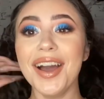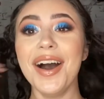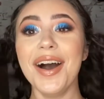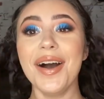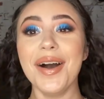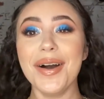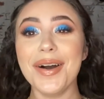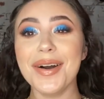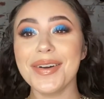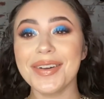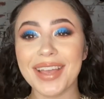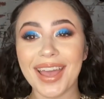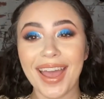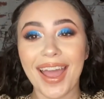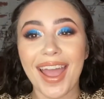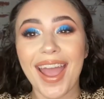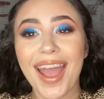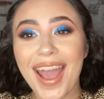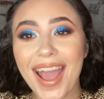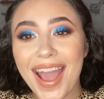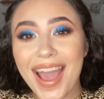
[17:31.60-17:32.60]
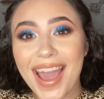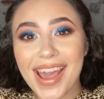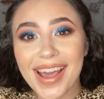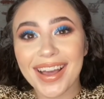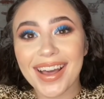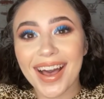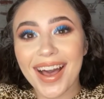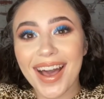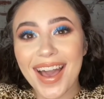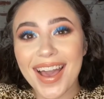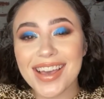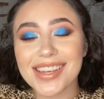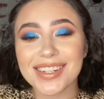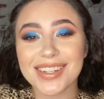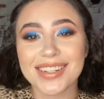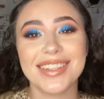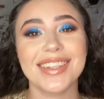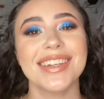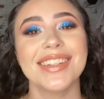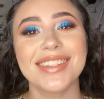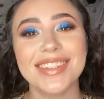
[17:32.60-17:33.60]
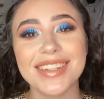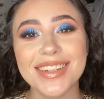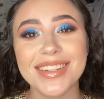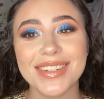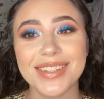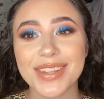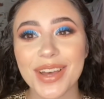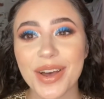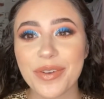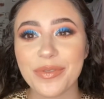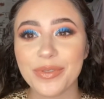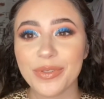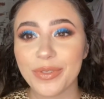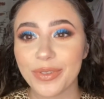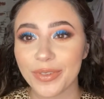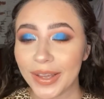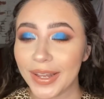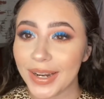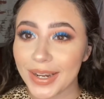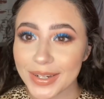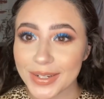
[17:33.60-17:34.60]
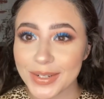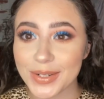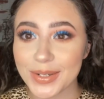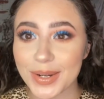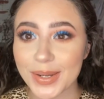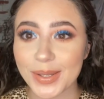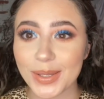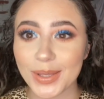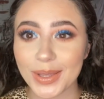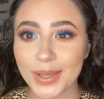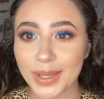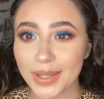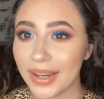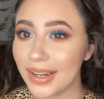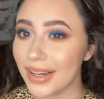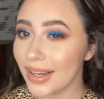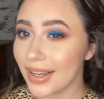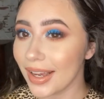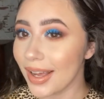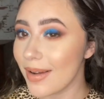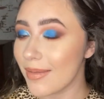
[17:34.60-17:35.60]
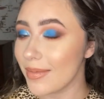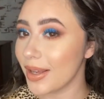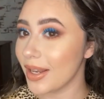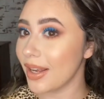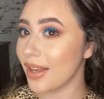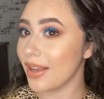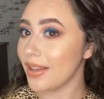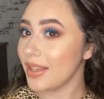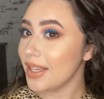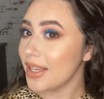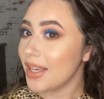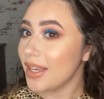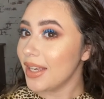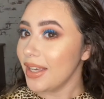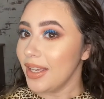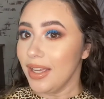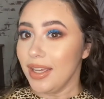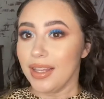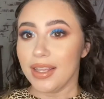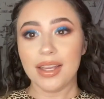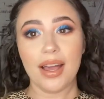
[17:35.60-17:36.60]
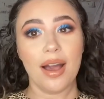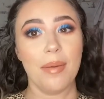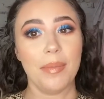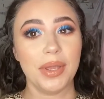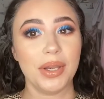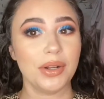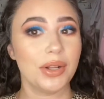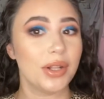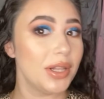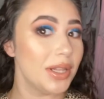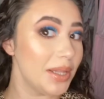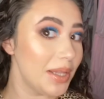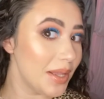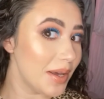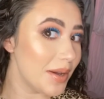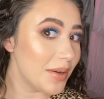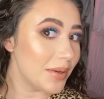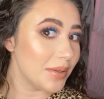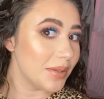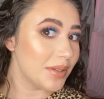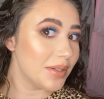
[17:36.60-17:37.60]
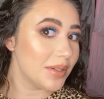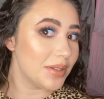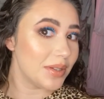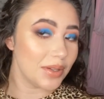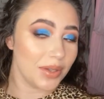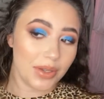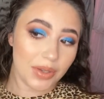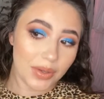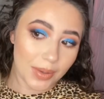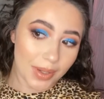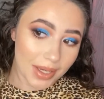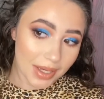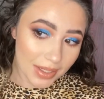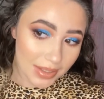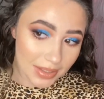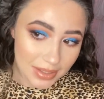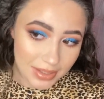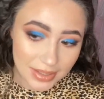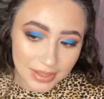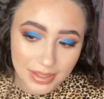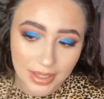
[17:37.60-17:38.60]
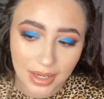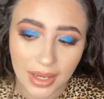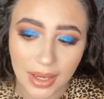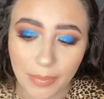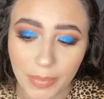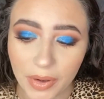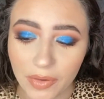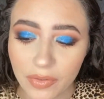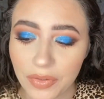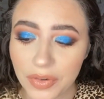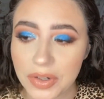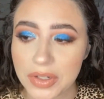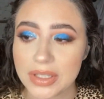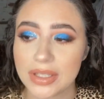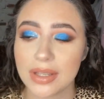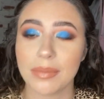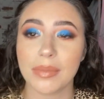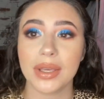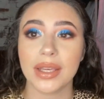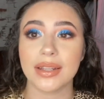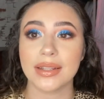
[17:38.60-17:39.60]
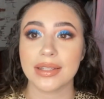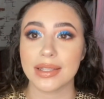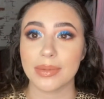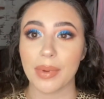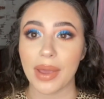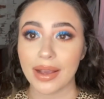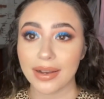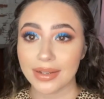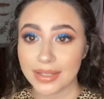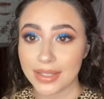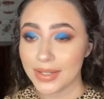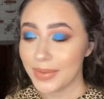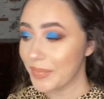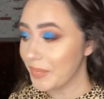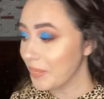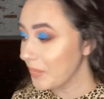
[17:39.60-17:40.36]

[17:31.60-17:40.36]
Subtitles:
Okay, guys, this is the finished look. I'm gonna come in close so you can see, but first let me inspect.